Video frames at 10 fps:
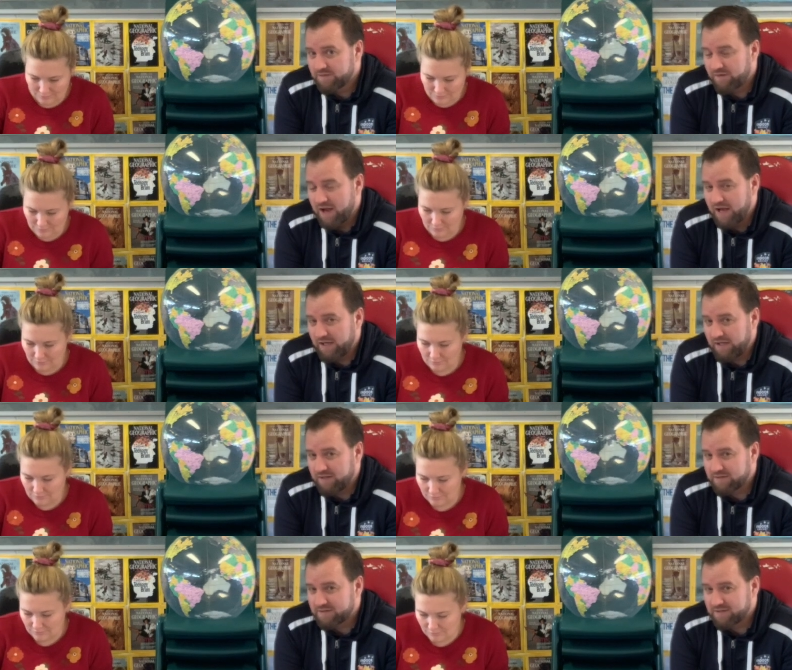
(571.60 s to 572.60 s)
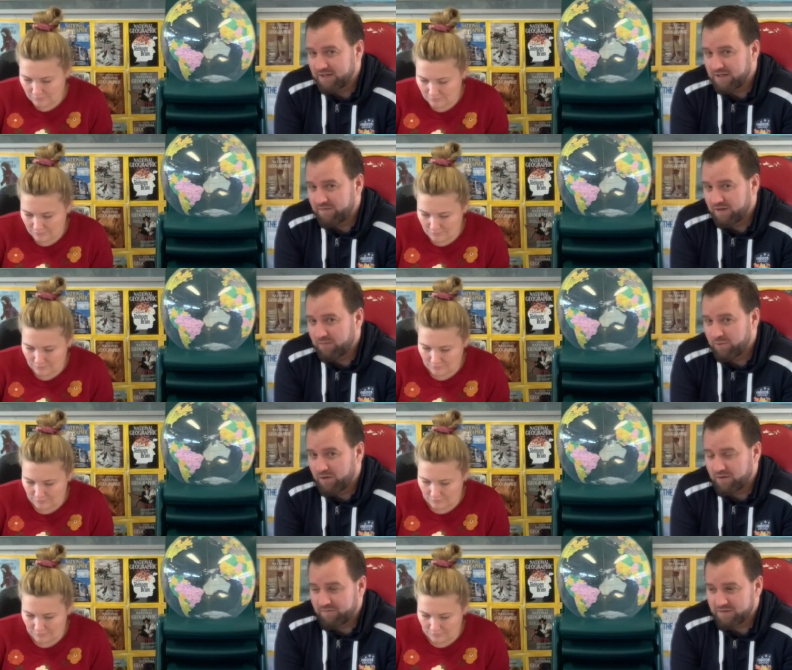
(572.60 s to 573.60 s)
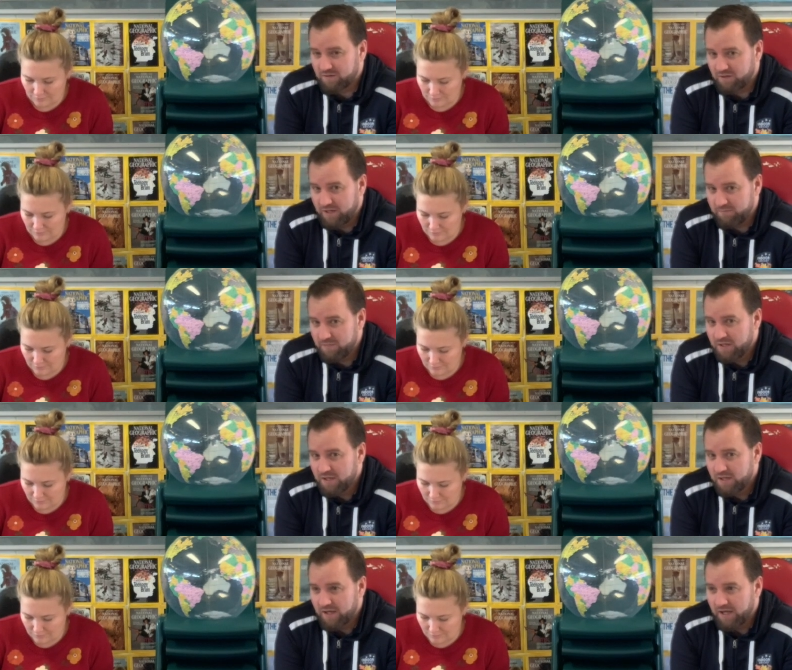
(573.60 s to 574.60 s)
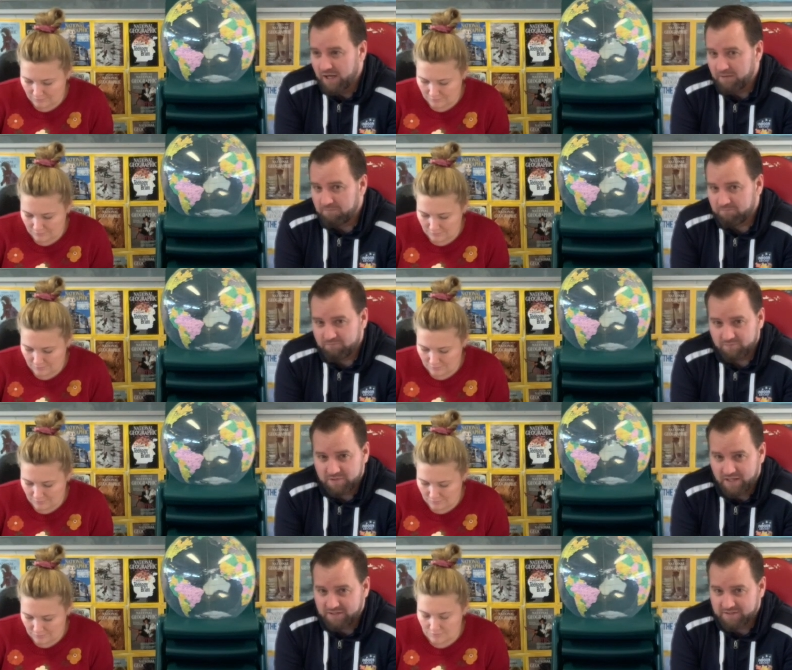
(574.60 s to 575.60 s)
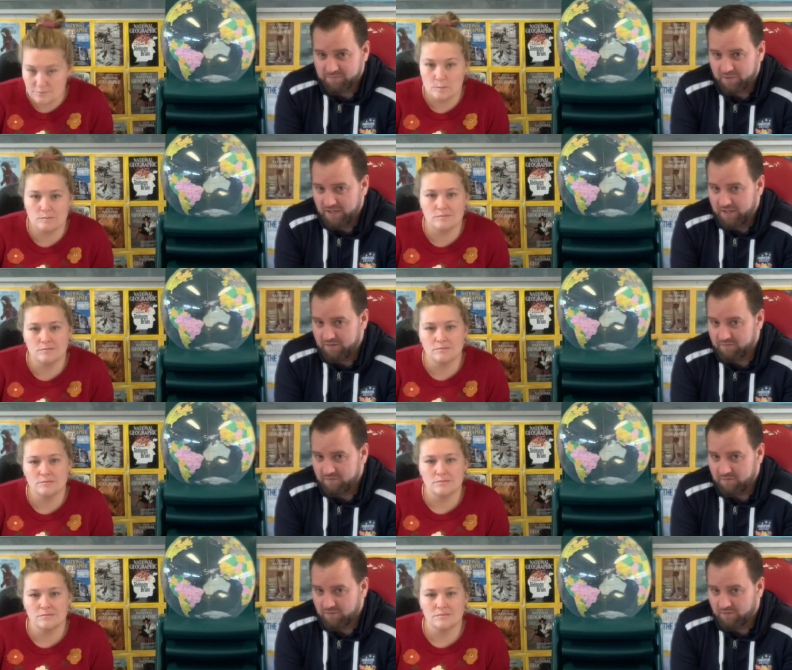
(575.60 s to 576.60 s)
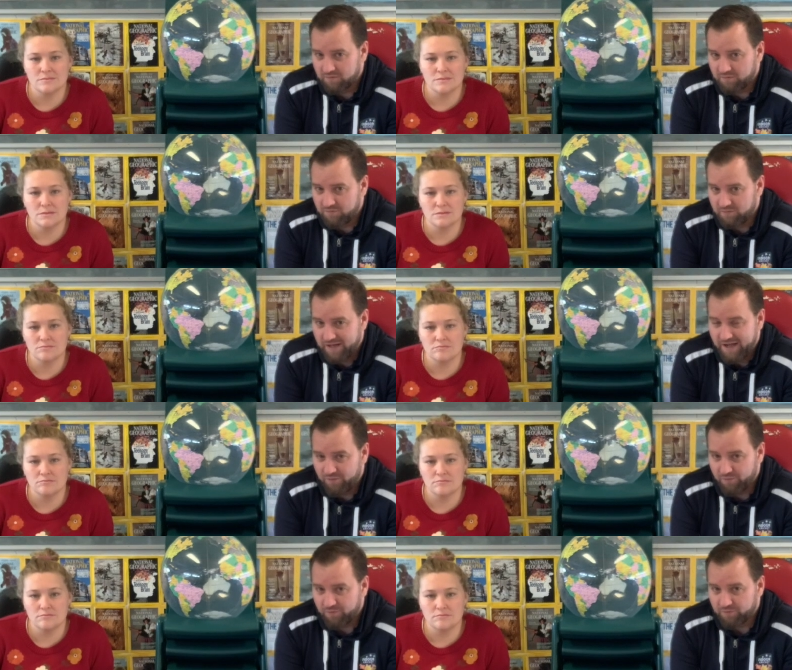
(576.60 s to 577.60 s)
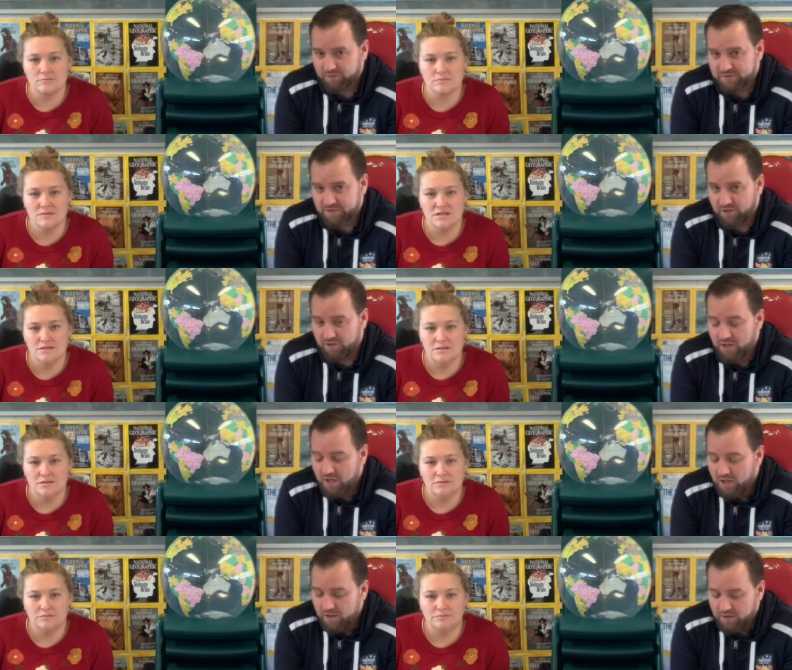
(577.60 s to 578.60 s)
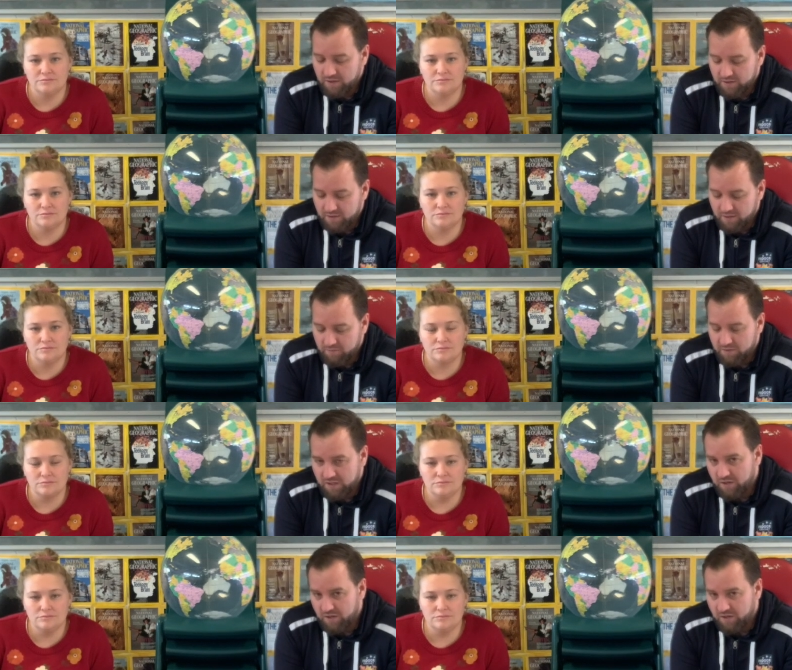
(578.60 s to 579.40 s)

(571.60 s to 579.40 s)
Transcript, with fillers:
Speaker 1: for any significant period of time um, tends to be not good at all. So the, the